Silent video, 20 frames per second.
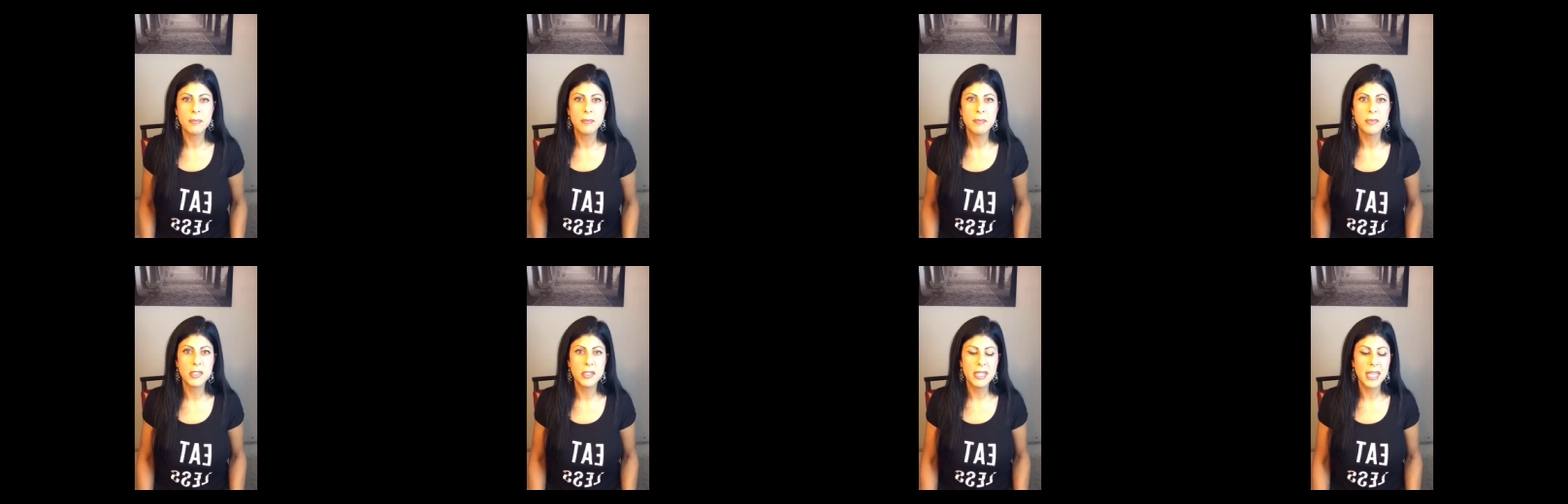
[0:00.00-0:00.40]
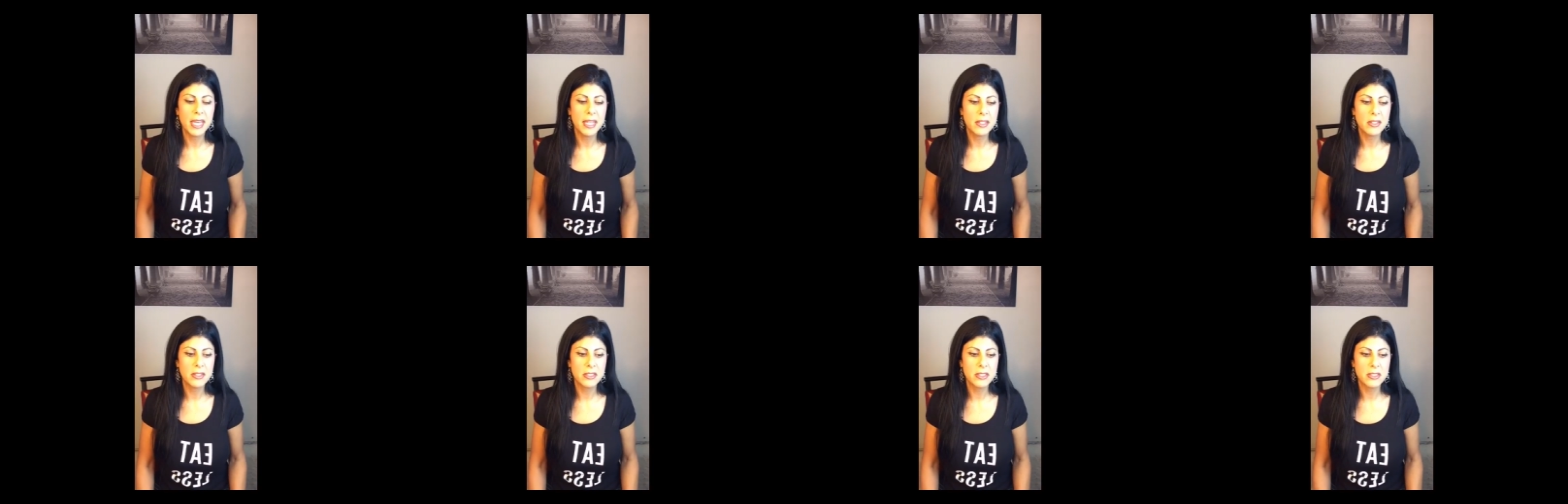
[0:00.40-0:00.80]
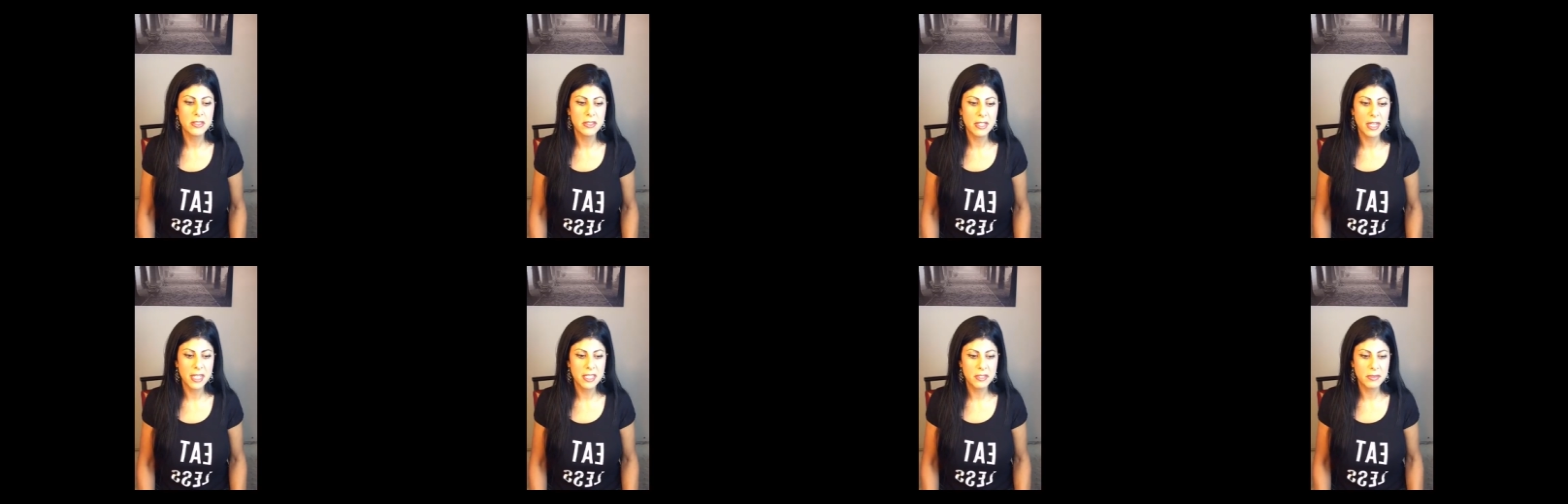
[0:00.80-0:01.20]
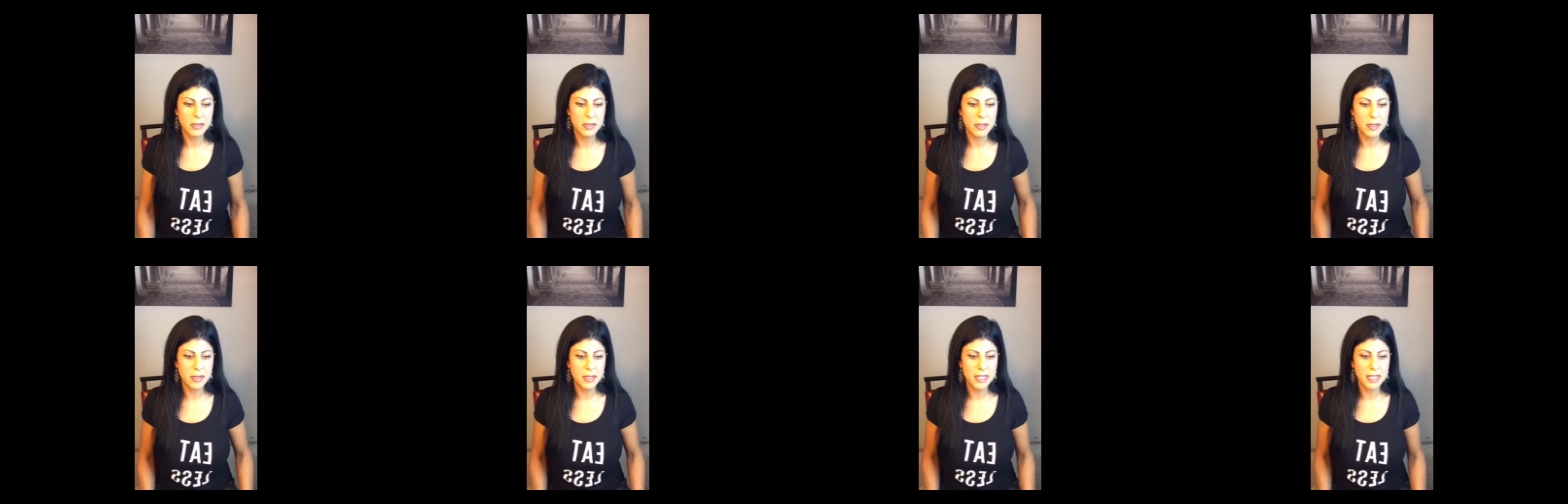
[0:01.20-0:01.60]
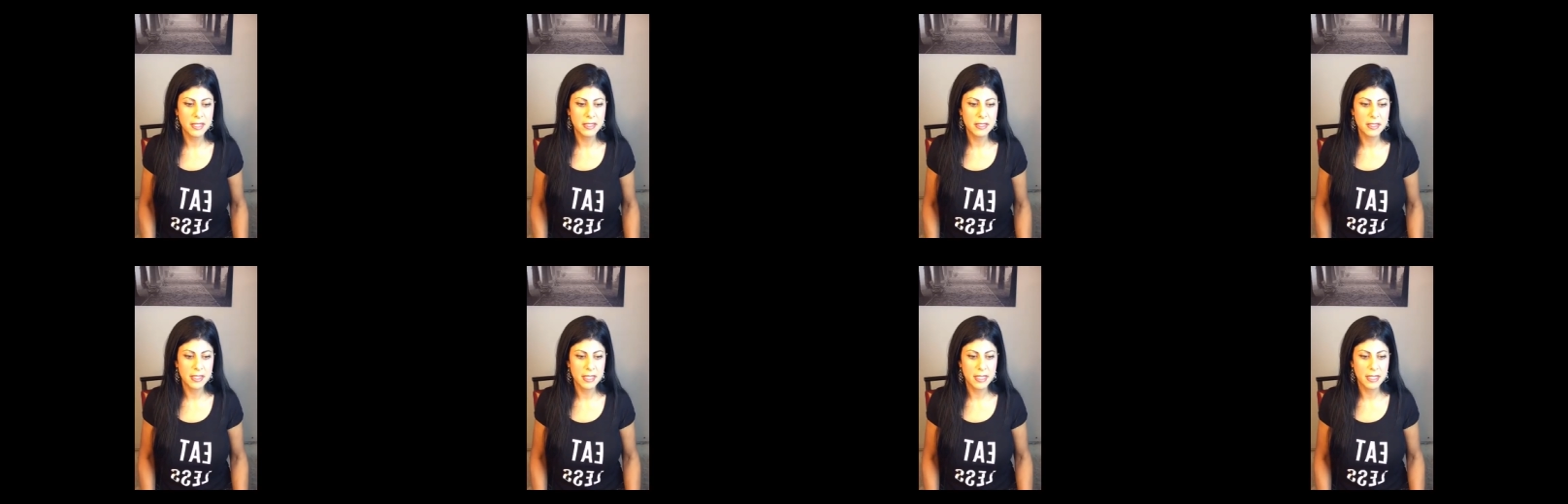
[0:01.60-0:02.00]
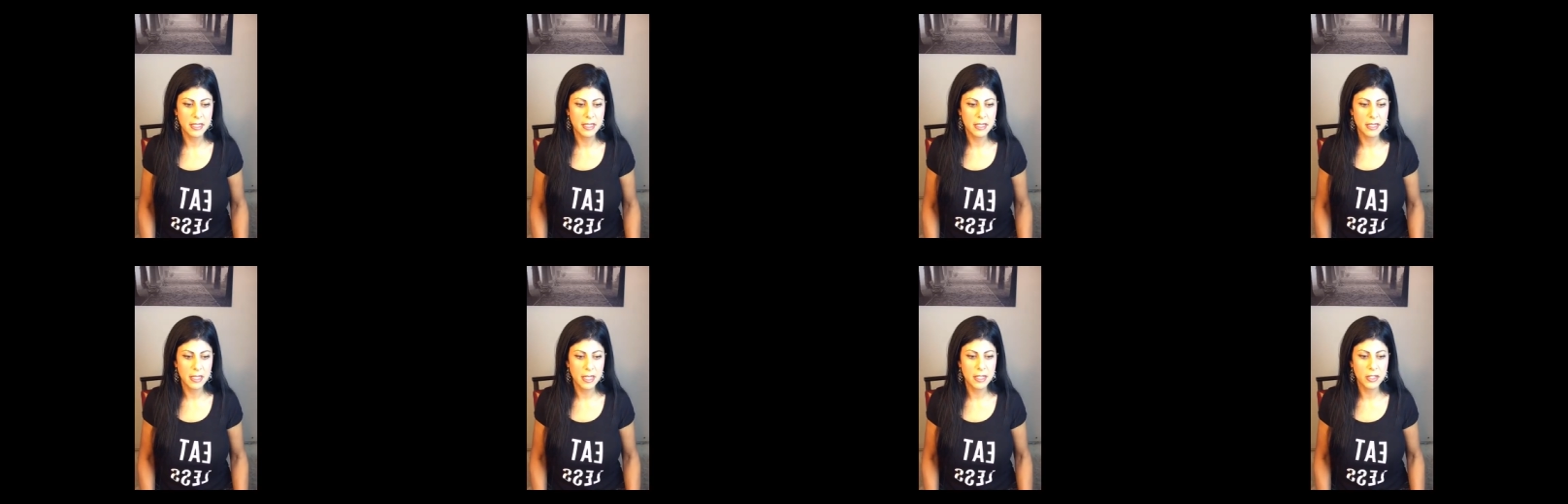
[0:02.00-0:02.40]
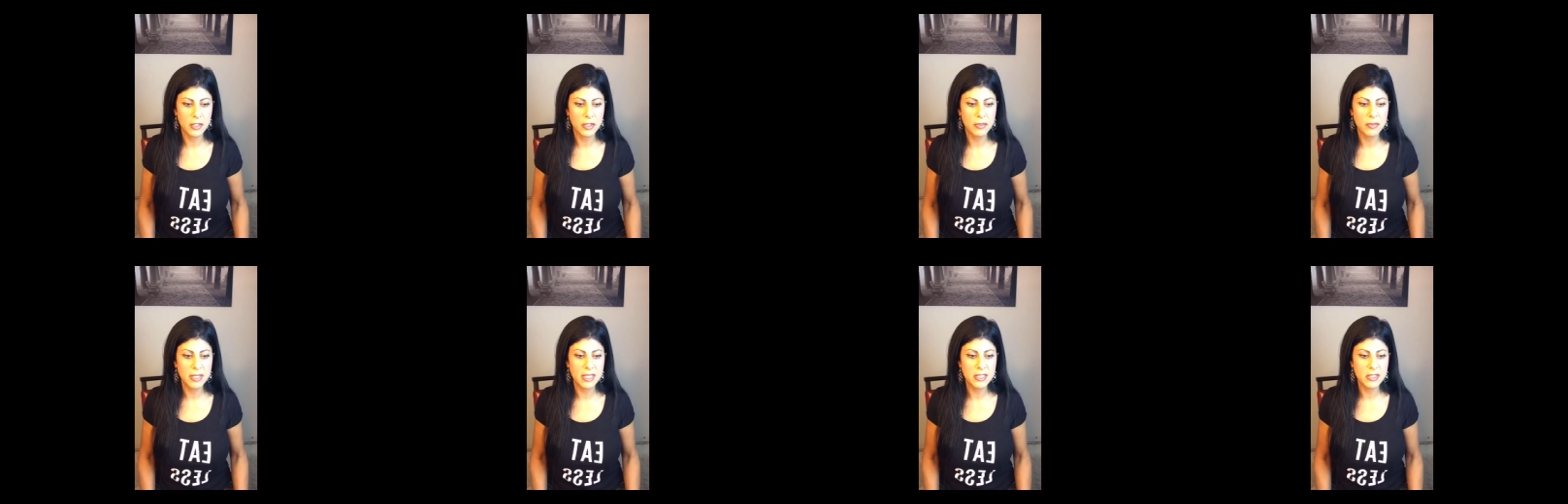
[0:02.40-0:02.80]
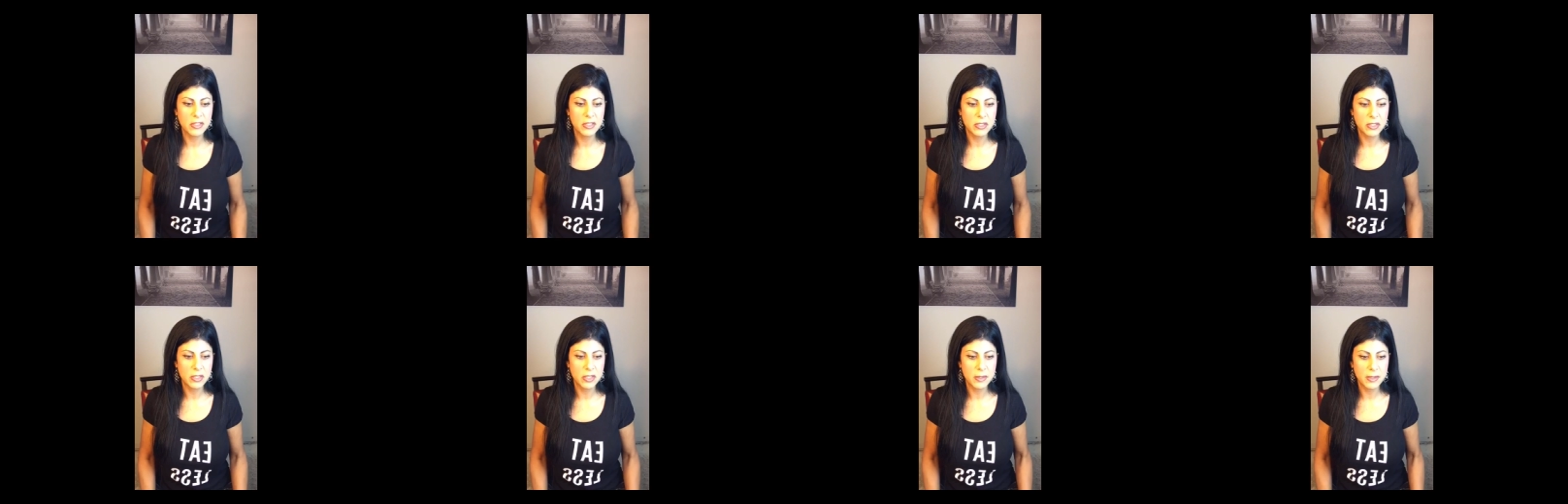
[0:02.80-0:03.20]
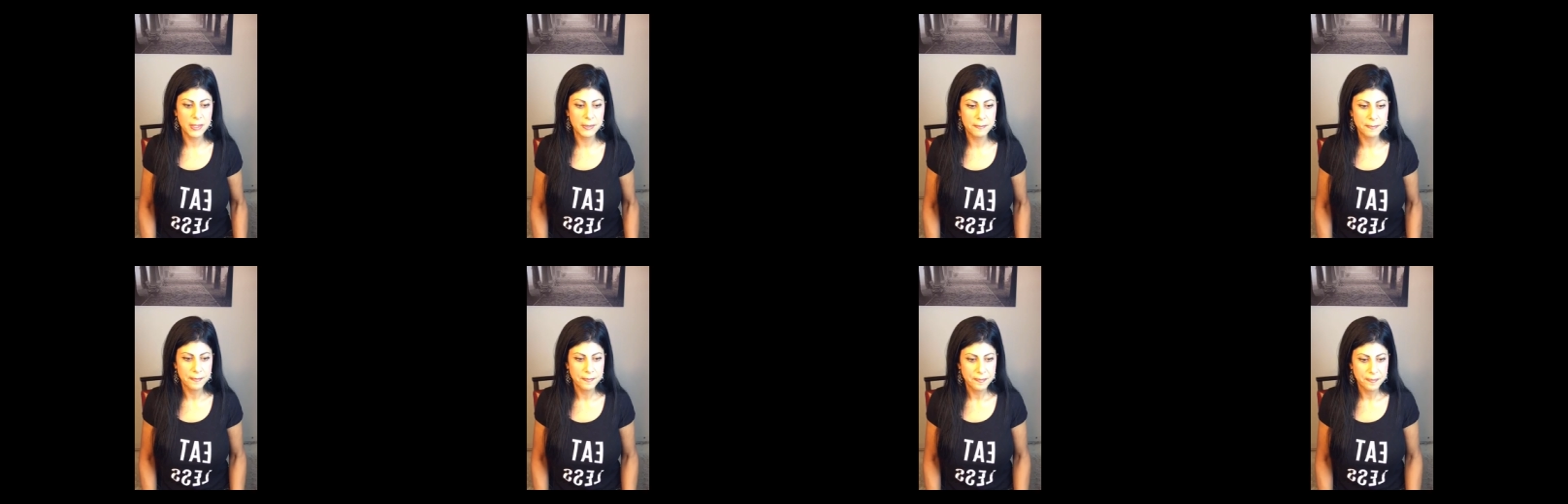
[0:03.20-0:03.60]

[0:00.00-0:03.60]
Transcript: So yeah, there's lots of other things and good reasons to do it.